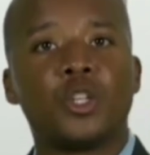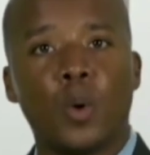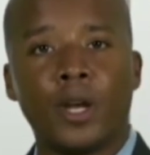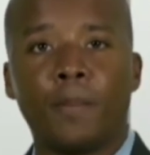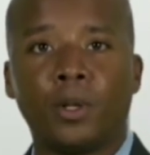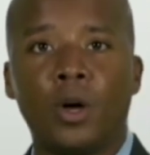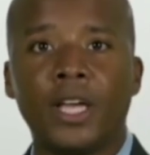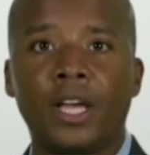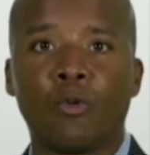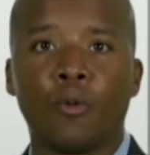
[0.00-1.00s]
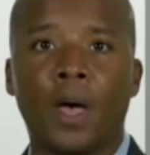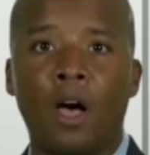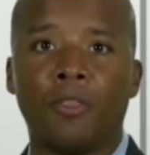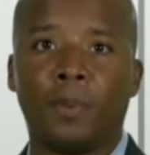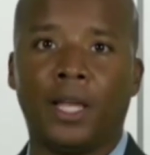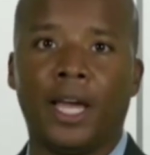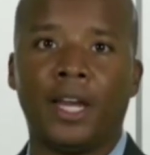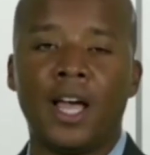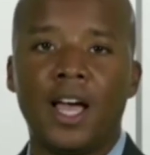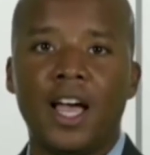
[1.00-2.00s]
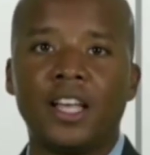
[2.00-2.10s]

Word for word: to an employee group health plan